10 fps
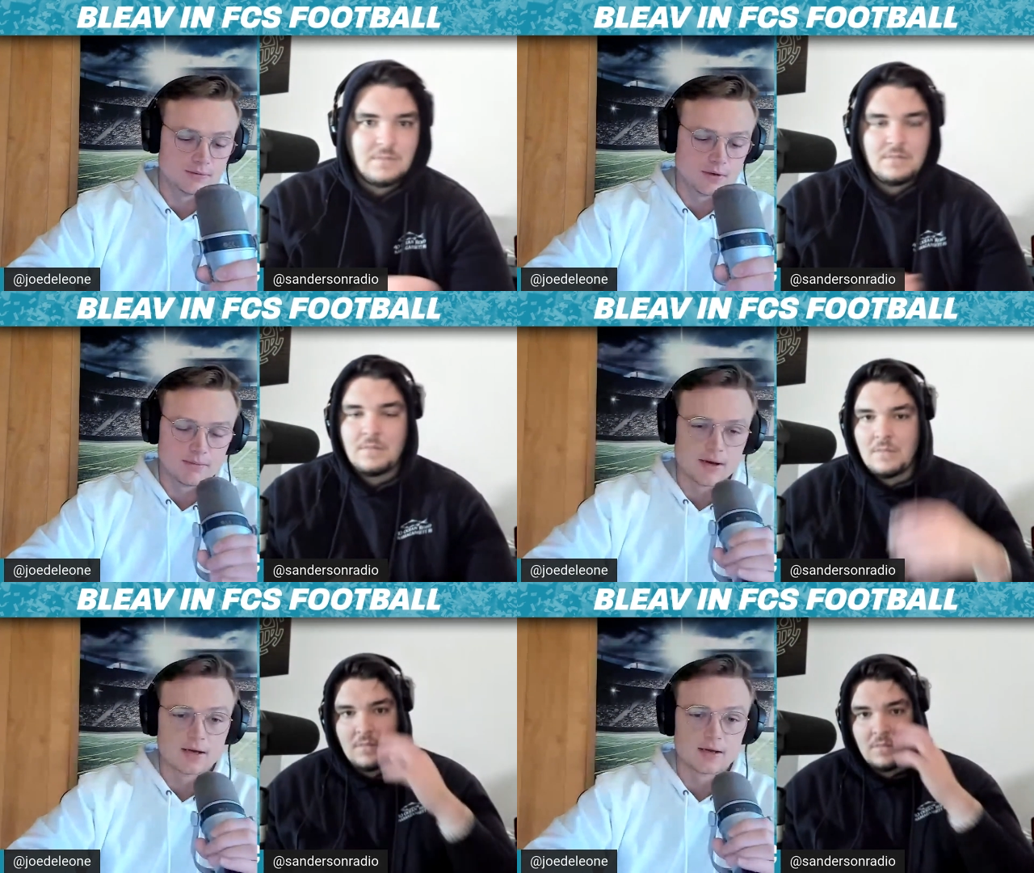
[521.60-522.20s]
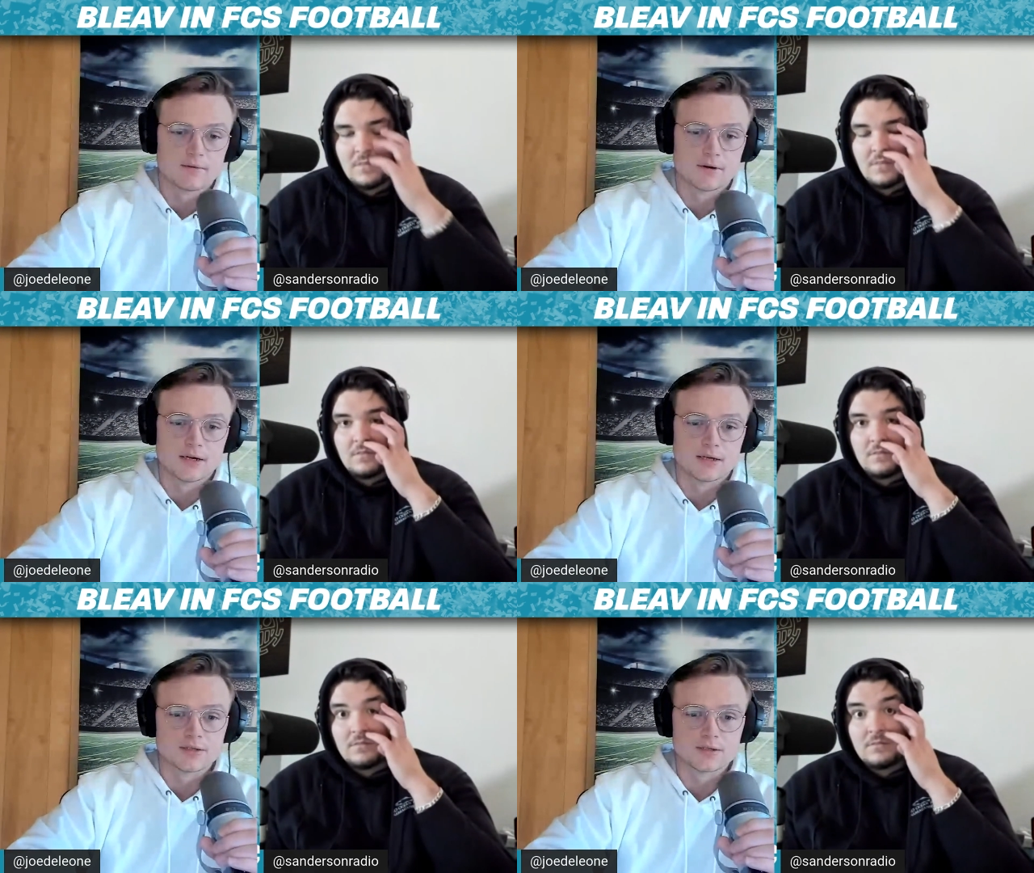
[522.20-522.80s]
Speaker 1: running back had a very
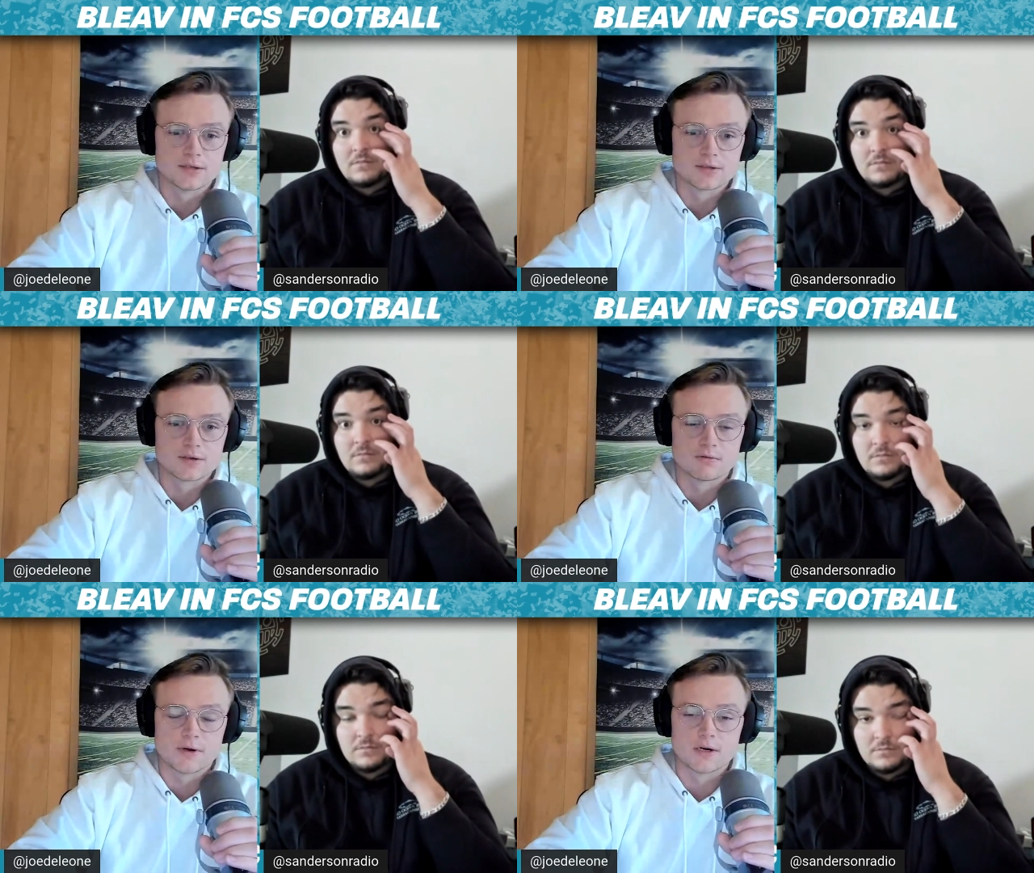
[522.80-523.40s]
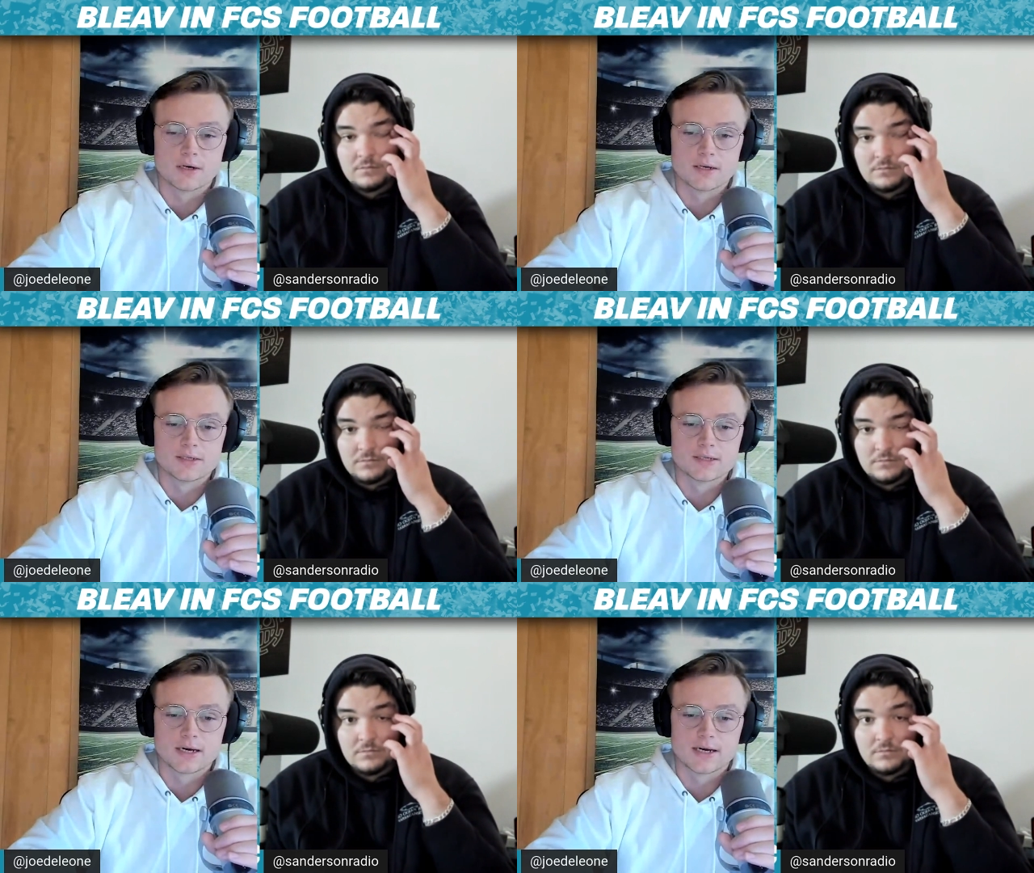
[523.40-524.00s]
nice nice career in
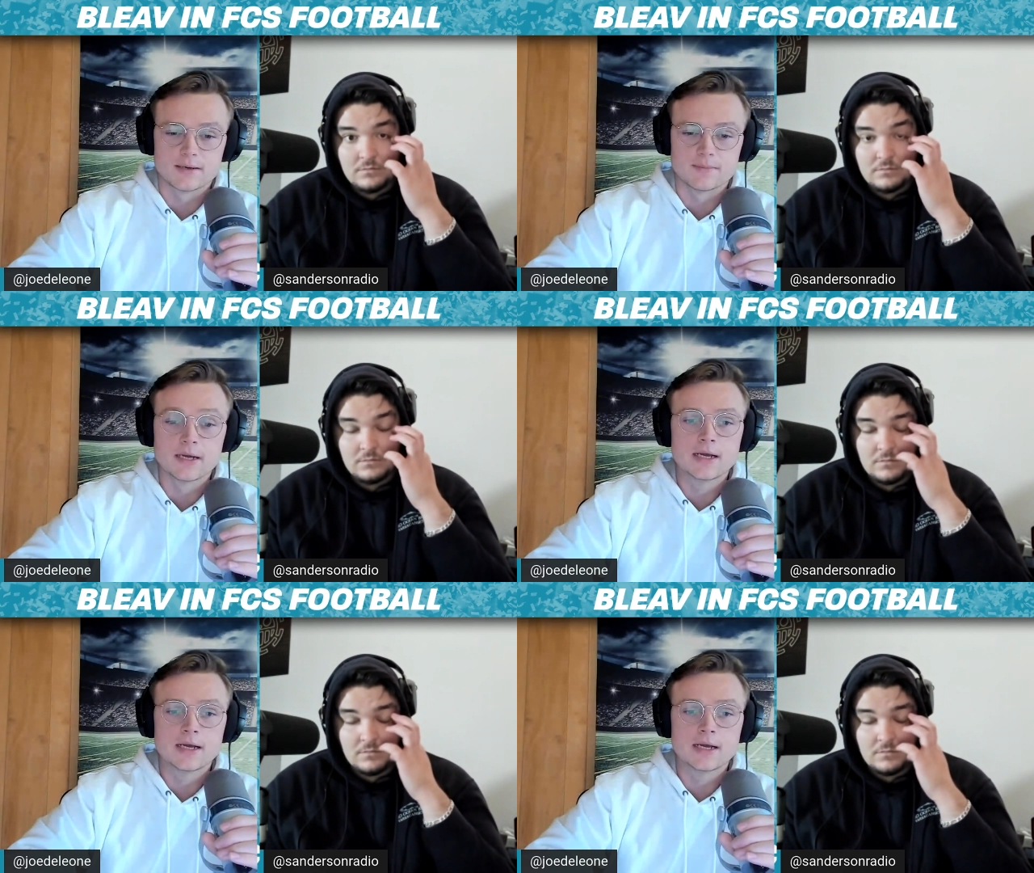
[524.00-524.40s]
his time